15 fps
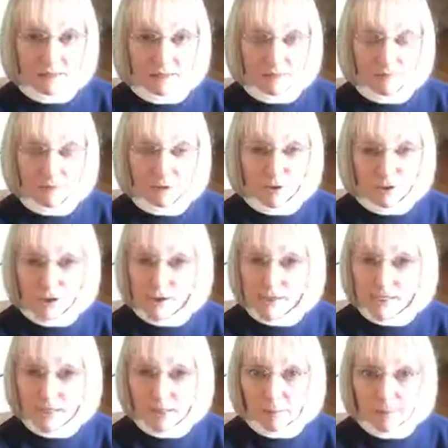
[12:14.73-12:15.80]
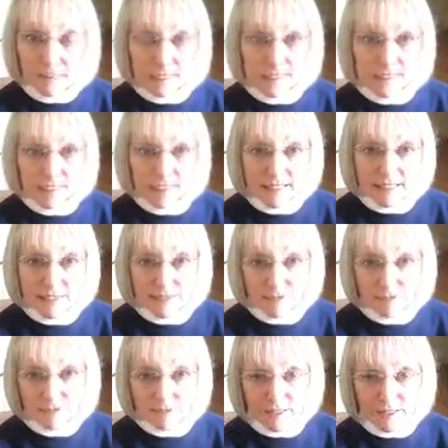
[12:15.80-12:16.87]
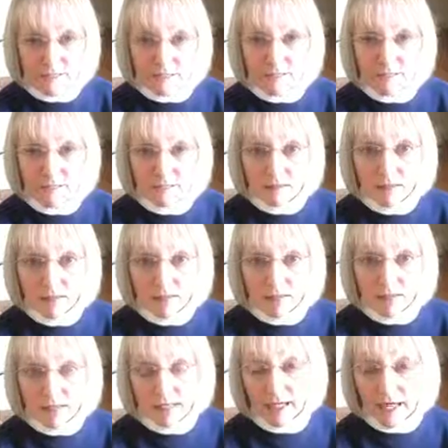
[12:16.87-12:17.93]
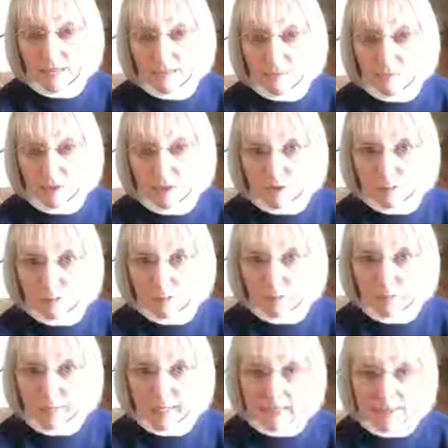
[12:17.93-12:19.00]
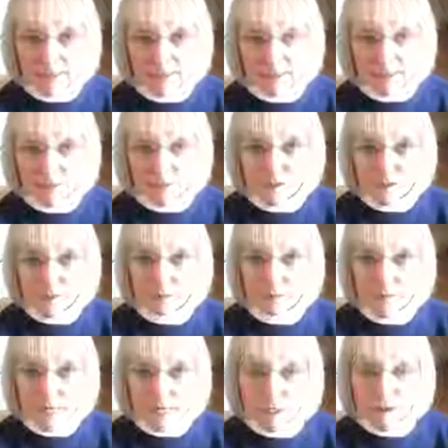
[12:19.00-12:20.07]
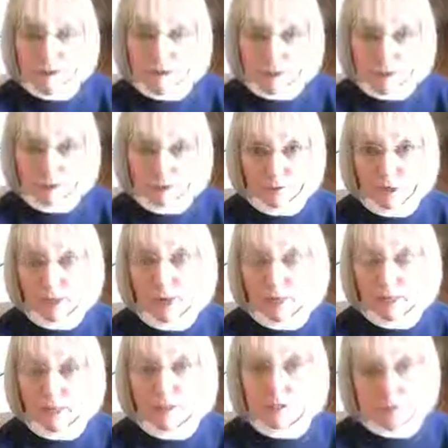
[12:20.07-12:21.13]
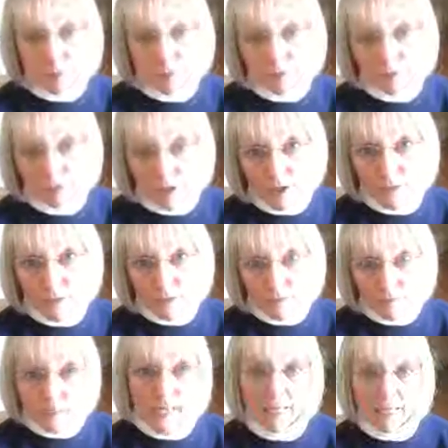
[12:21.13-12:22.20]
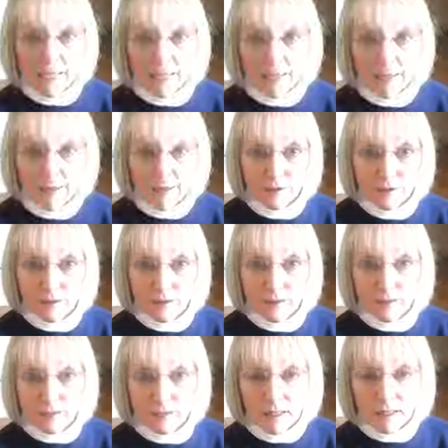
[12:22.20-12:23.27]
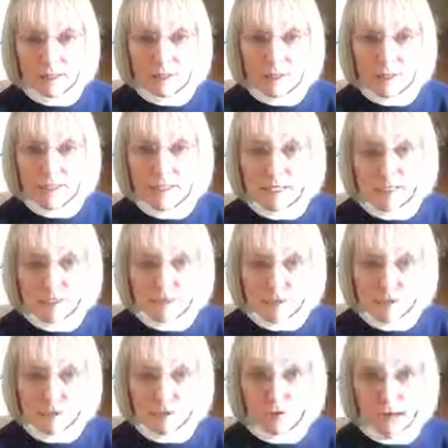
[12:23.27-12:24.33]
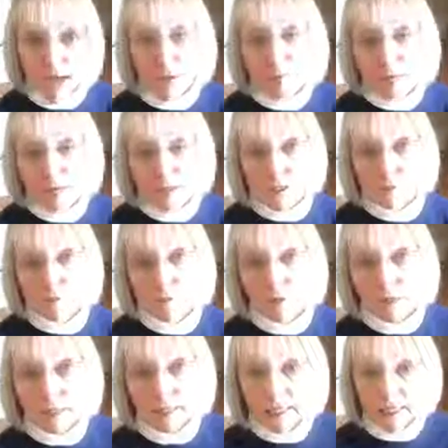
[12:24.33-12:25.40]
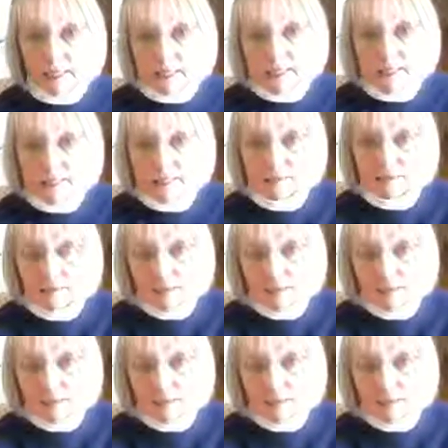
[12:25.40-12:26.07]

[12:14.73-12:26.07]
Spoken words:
If you're using a pet sitting service that has multiple pet sitters, make sure you know each one of those pet sitters. It just gives you that much more ease.